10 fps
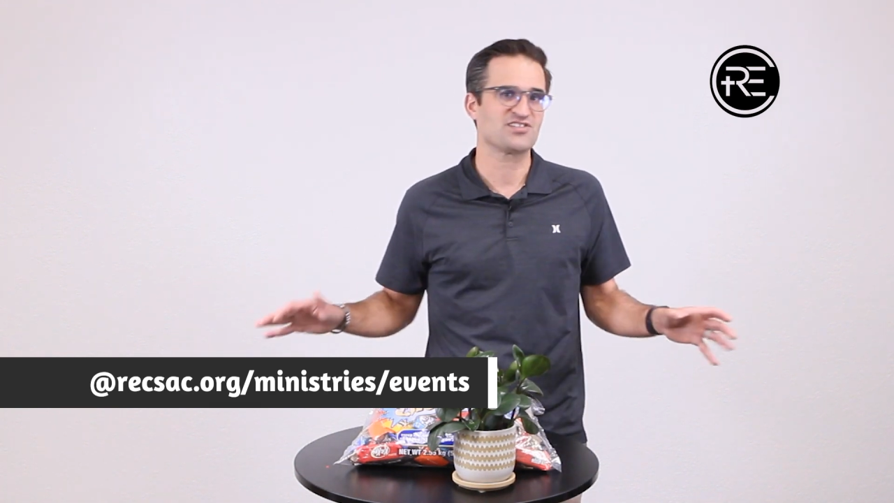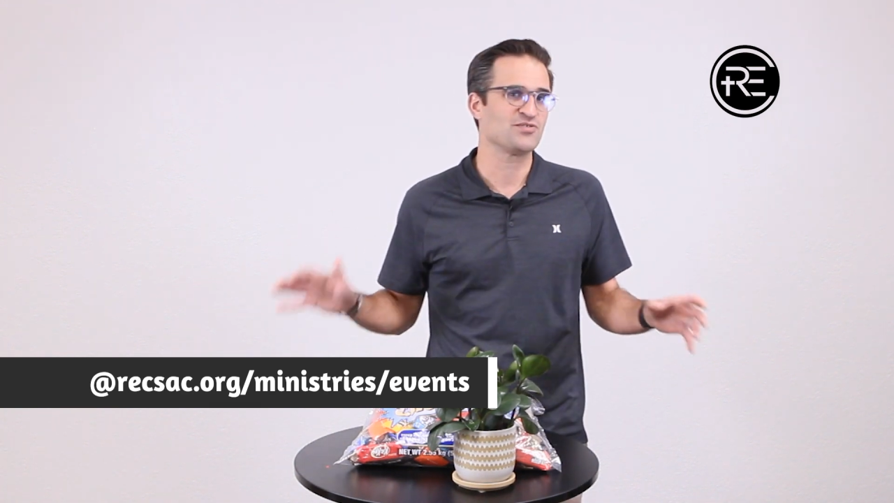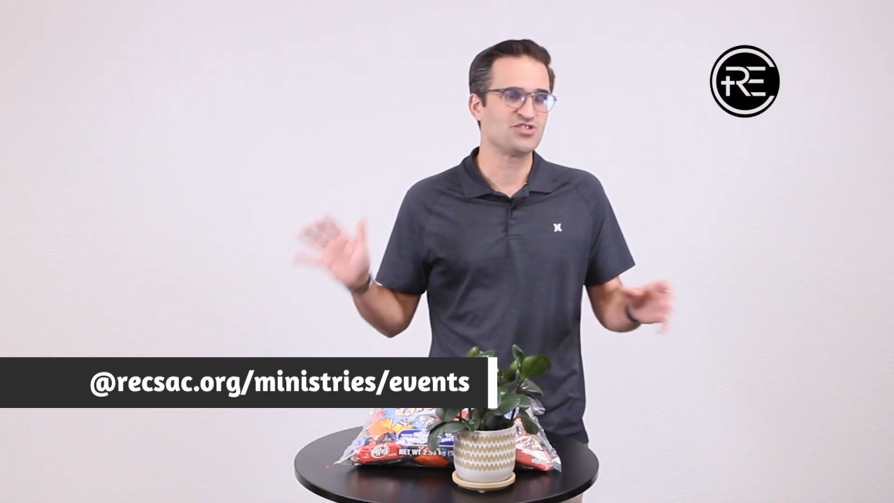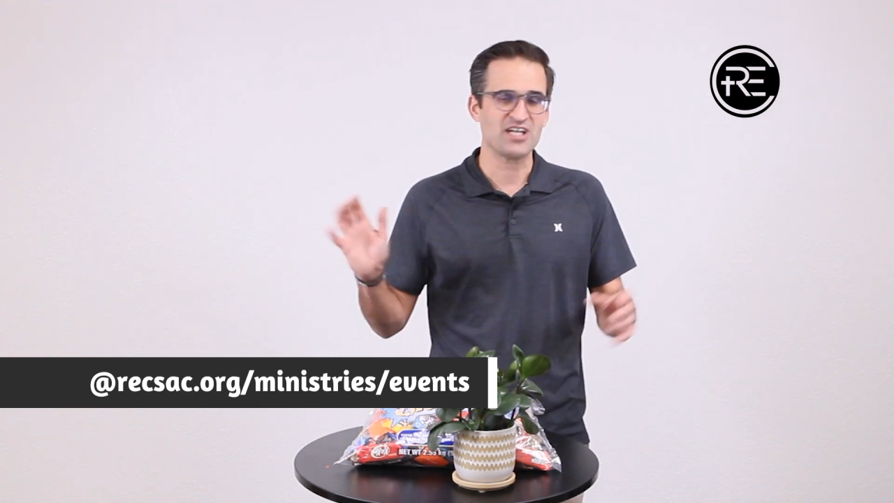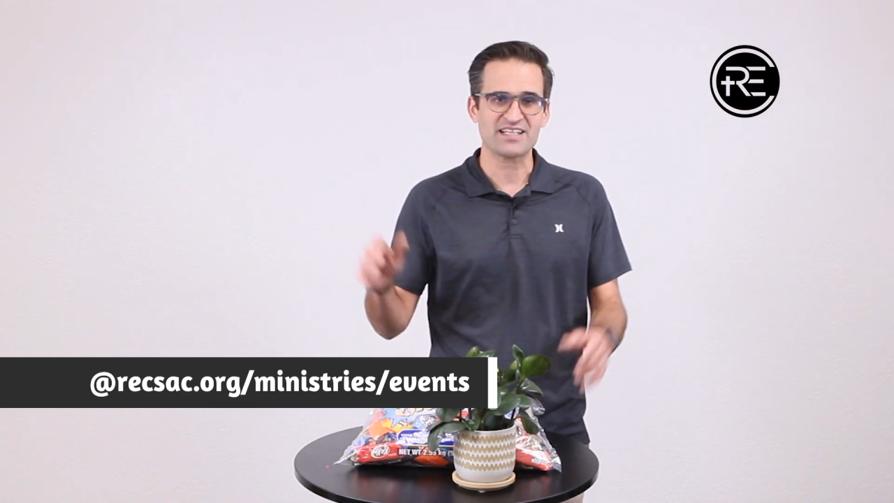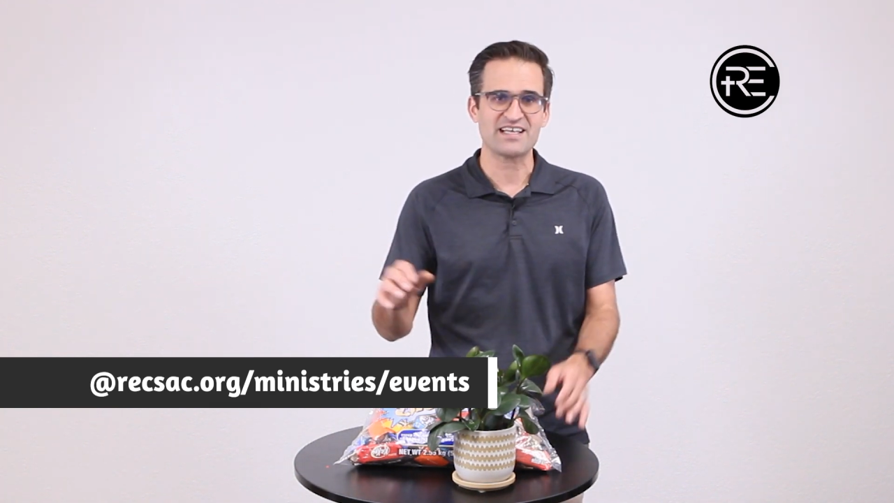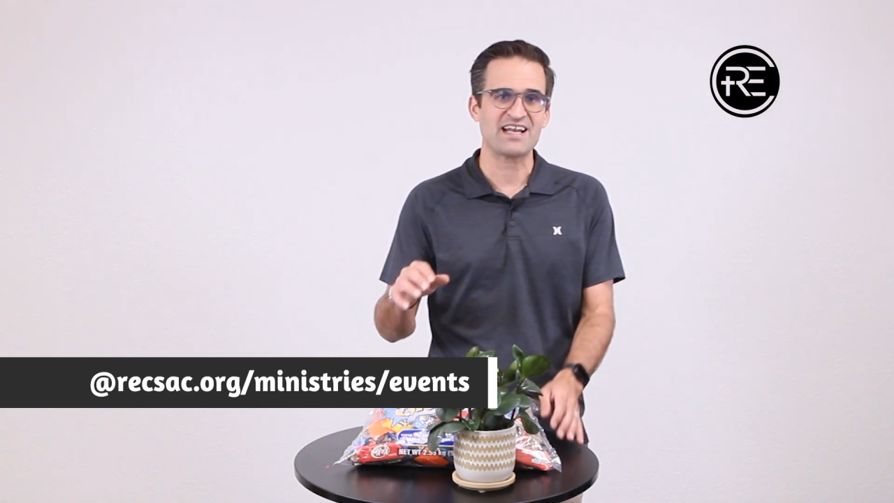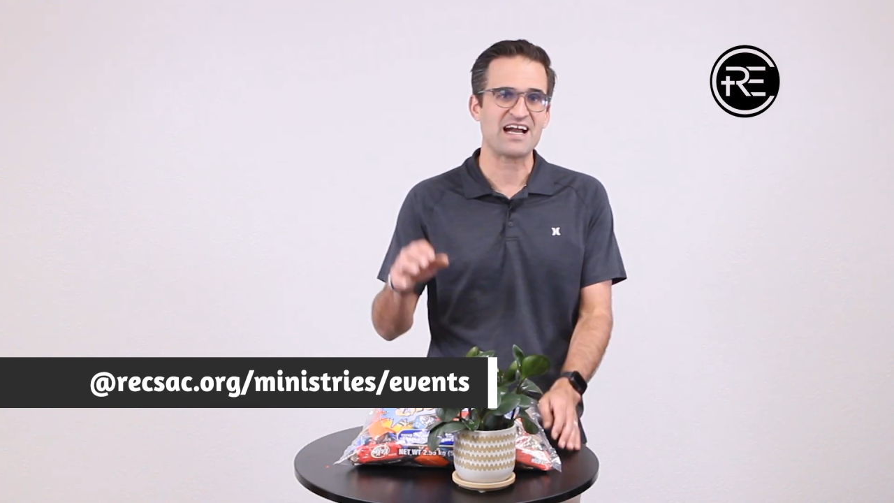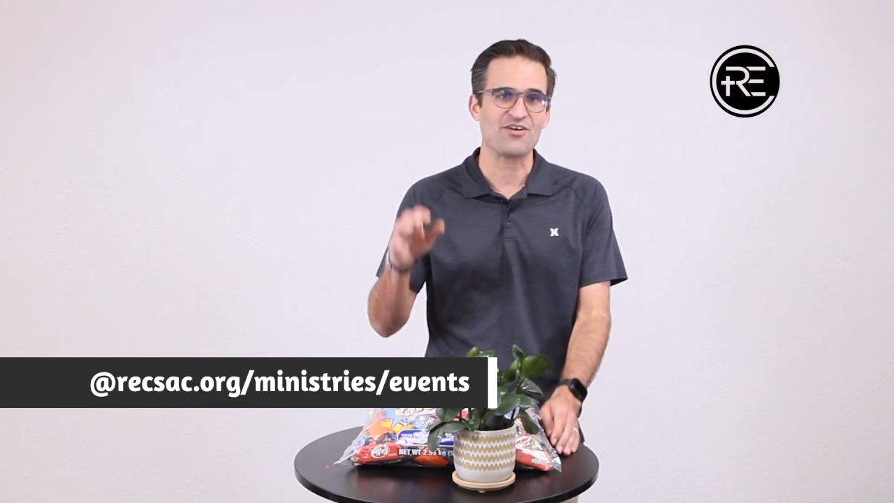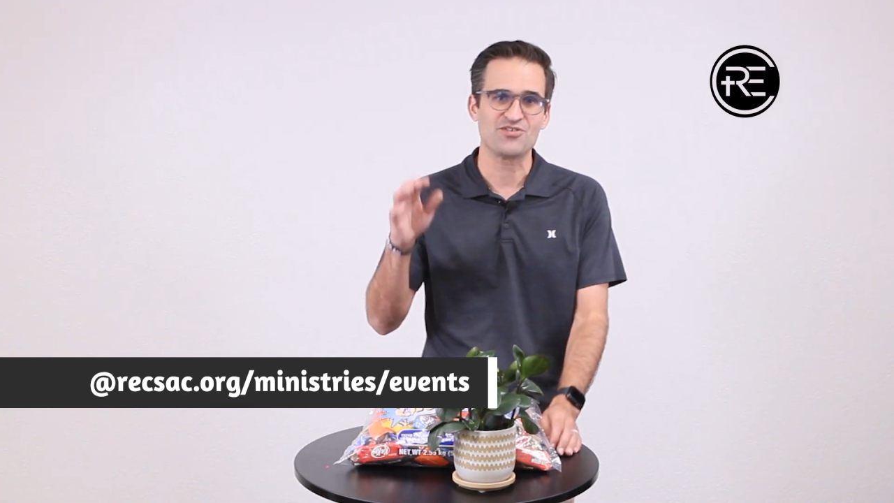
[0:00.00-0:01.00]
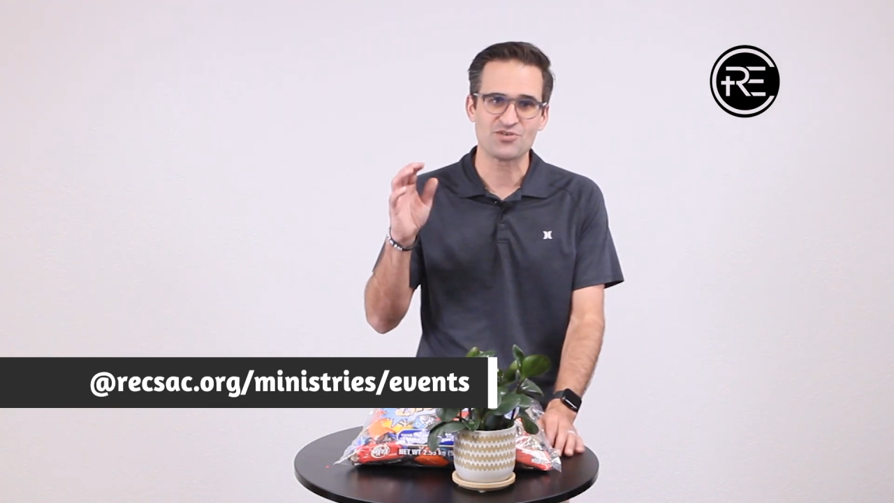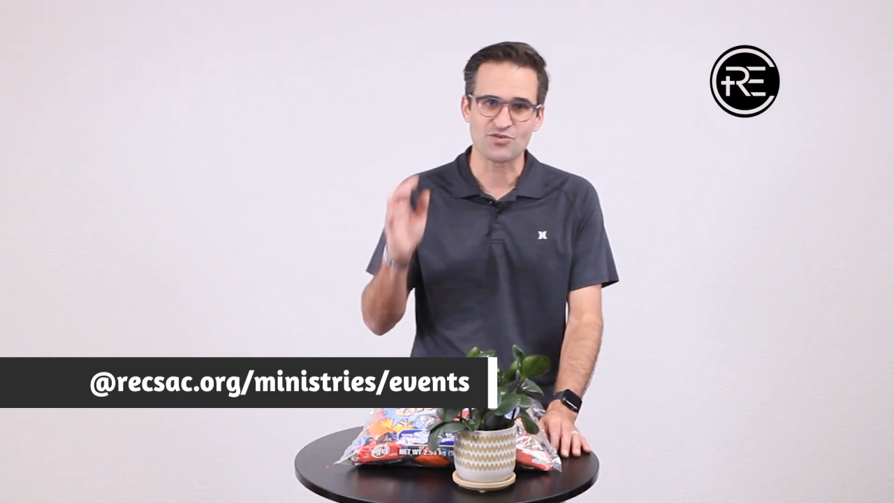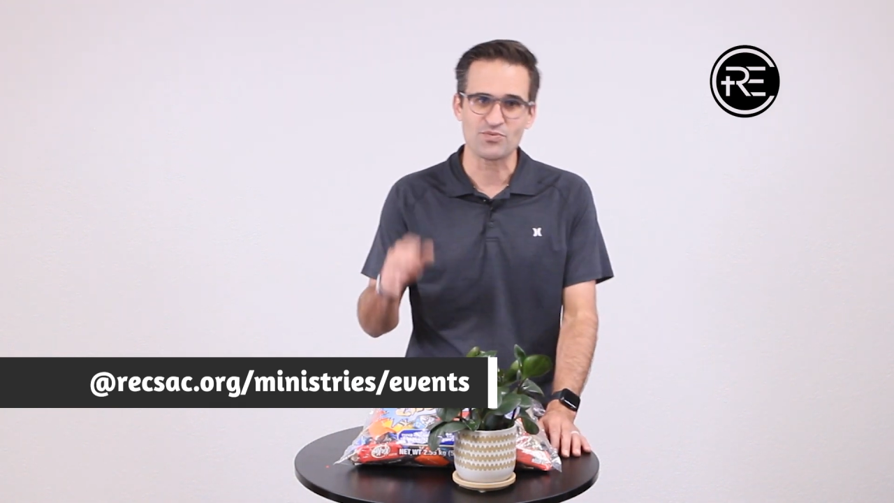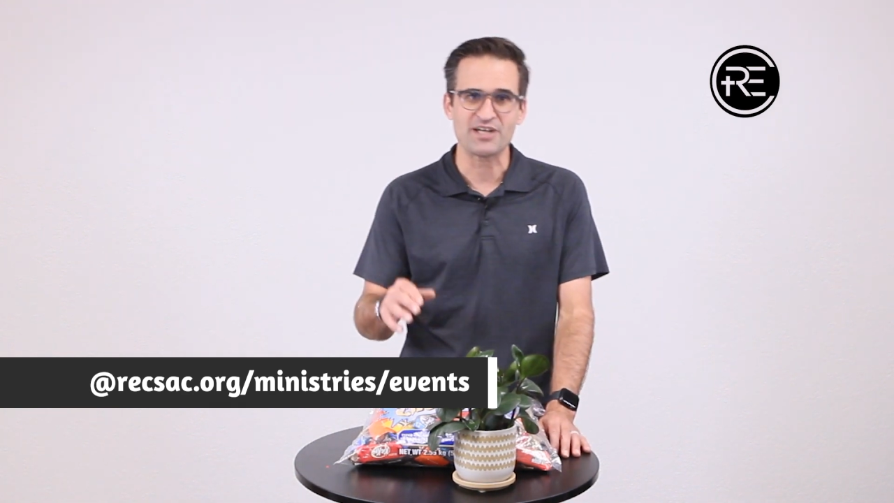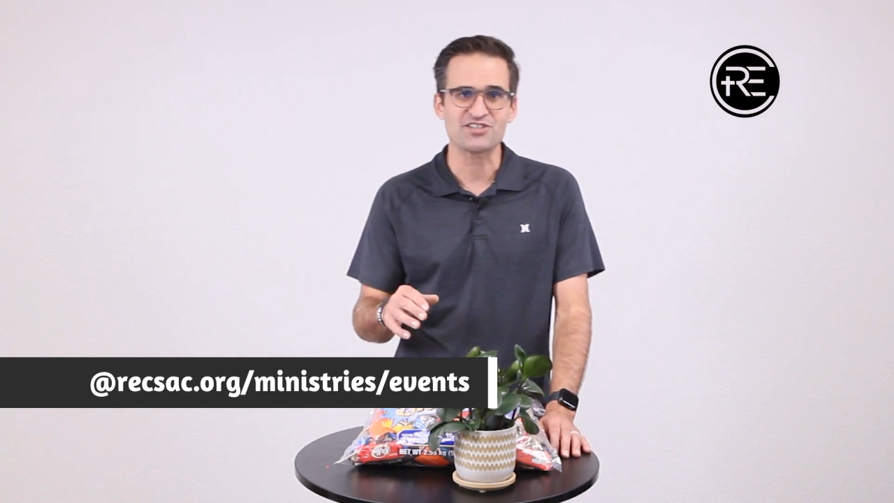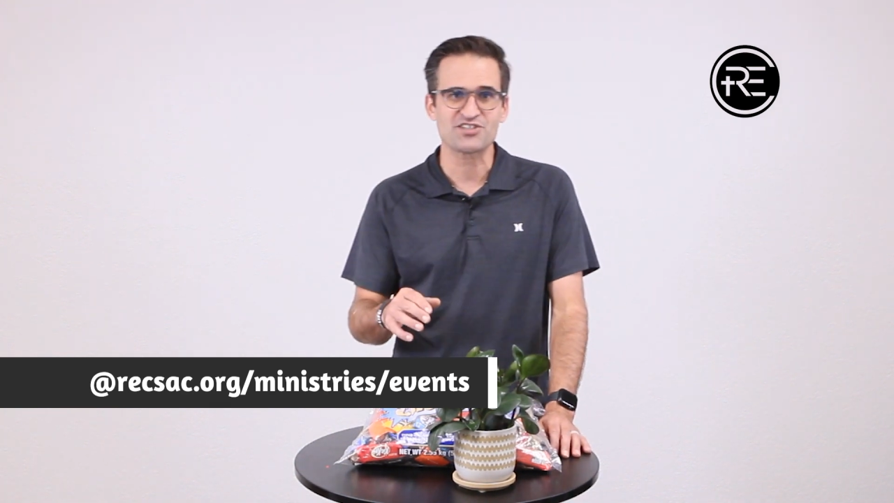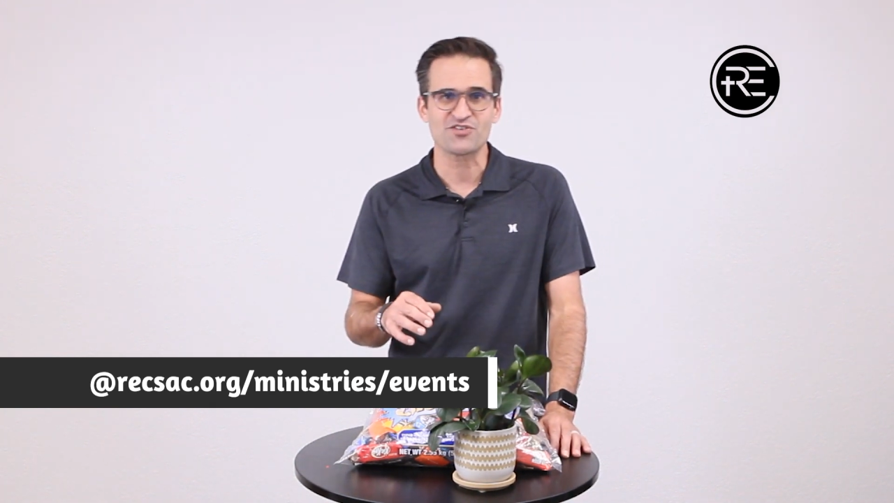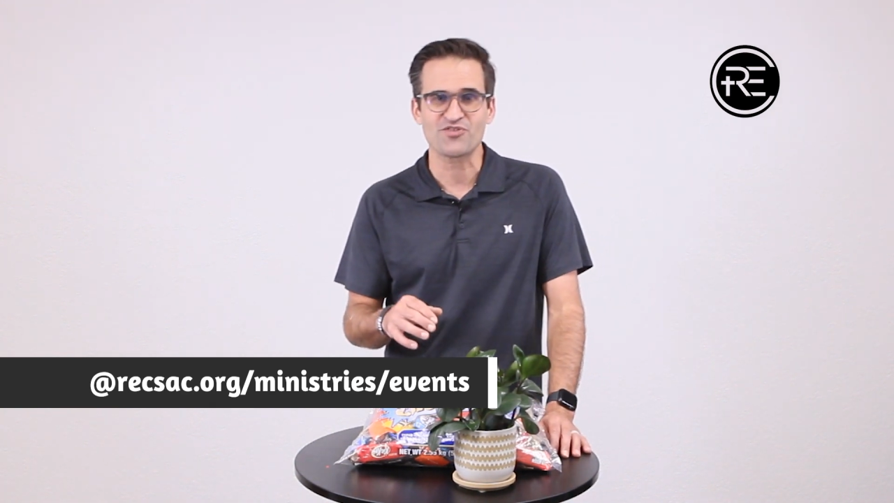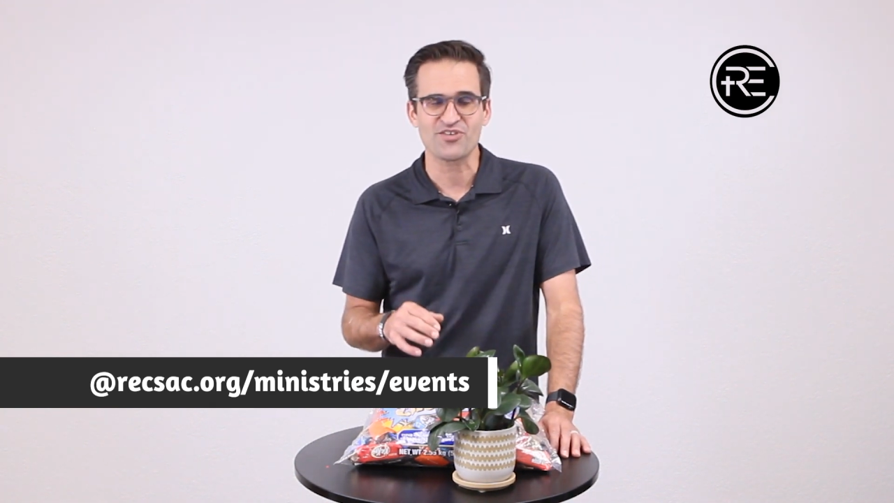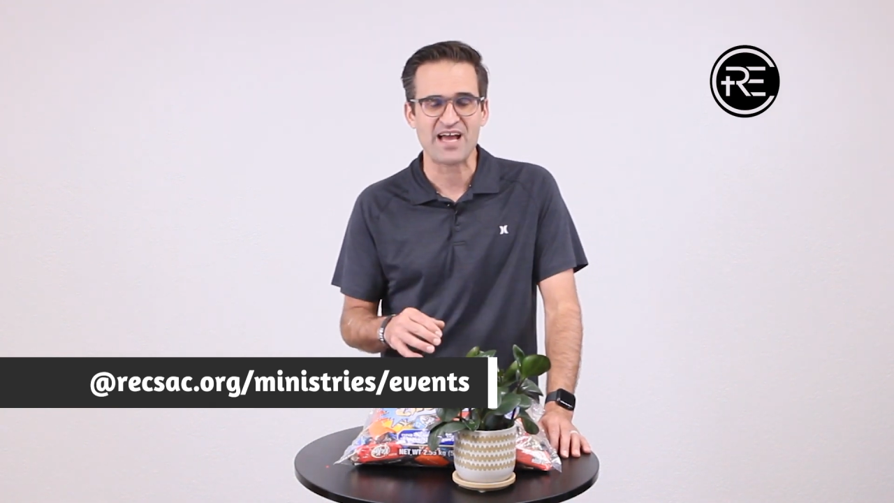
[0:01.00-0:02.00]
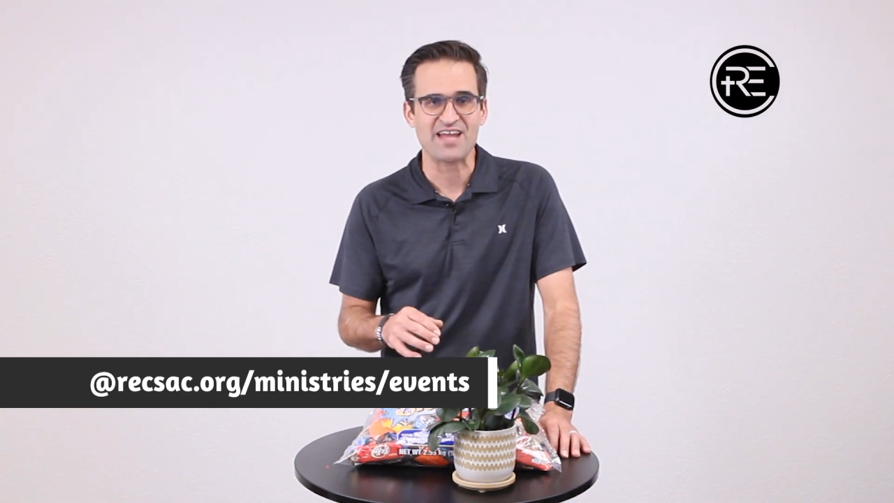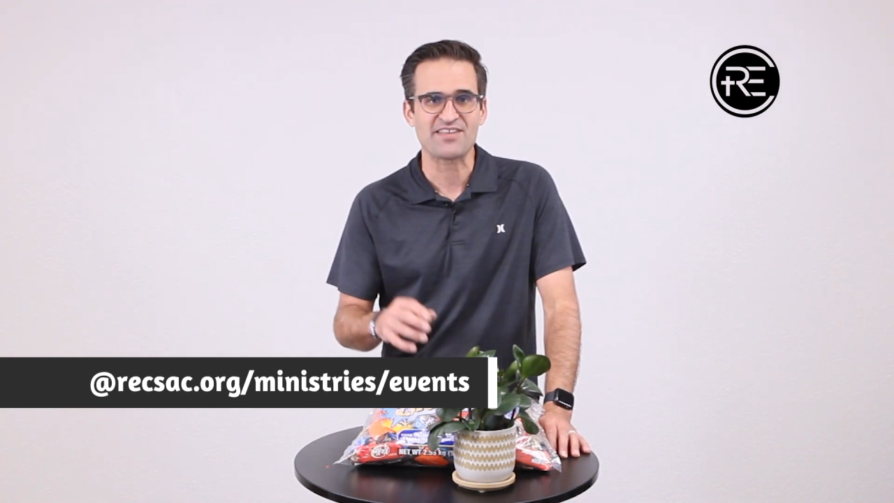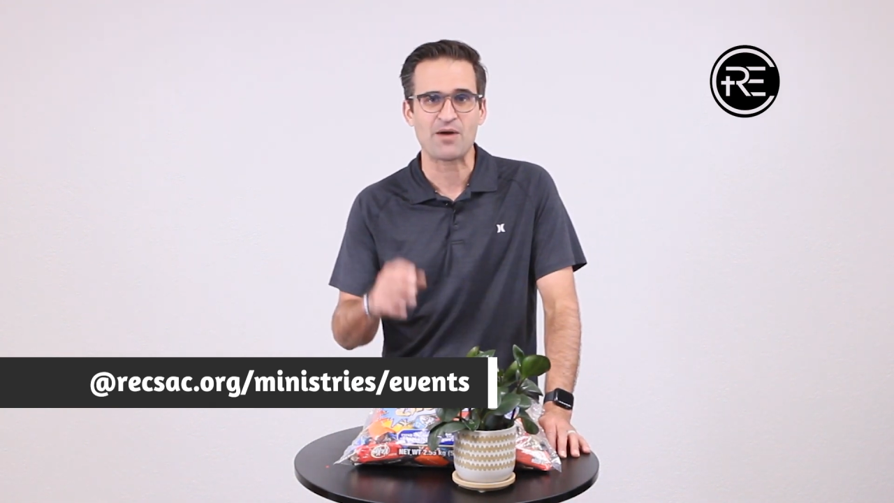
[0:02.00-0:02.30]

So check that out. You can register for that.